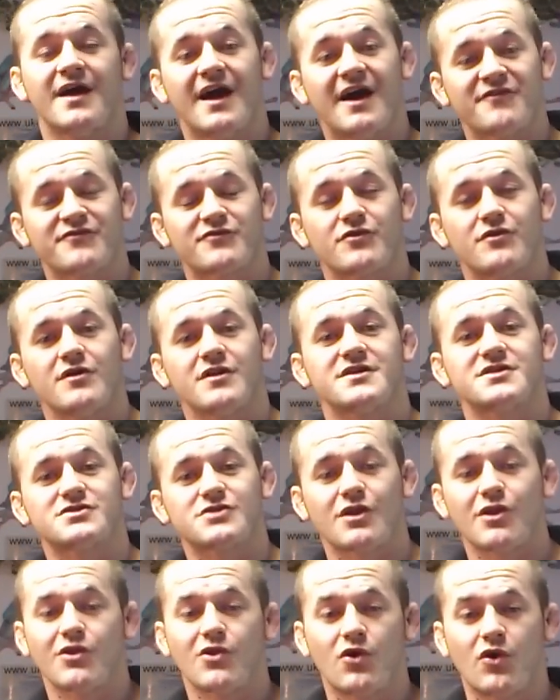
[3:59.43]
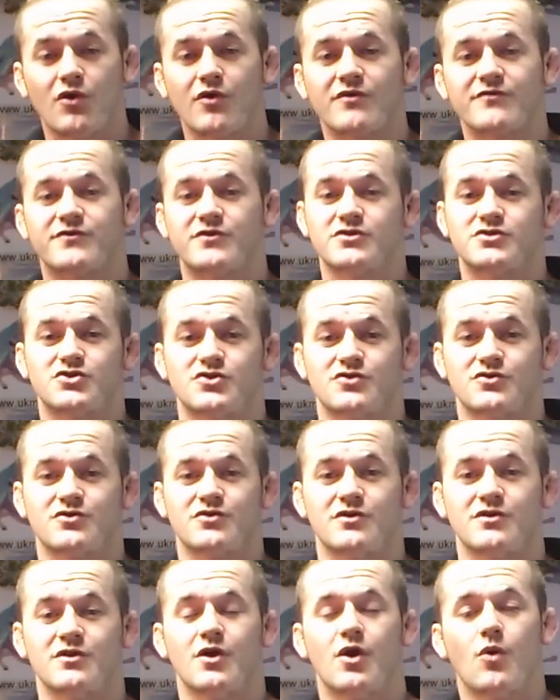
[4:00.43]
After all, it's the law of the
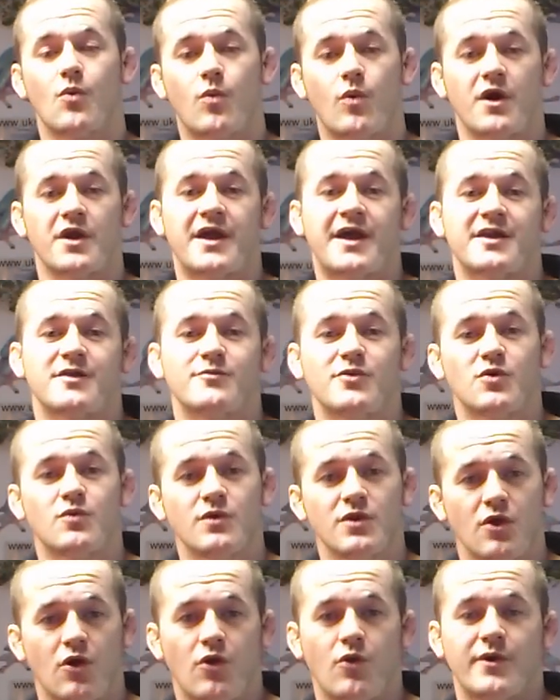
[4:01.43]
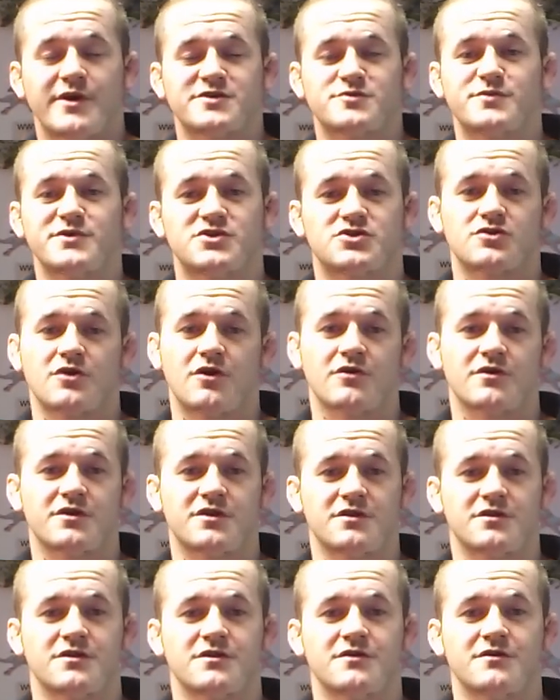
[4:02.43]
jungle. One animal will always be stronger
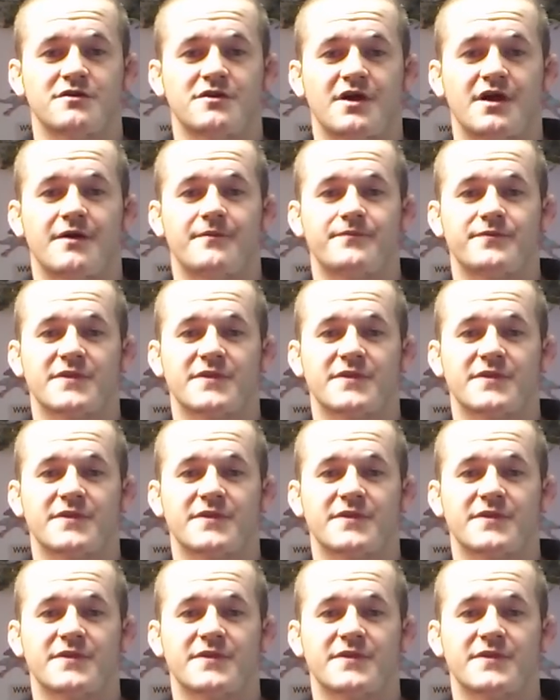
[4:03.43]
than the other.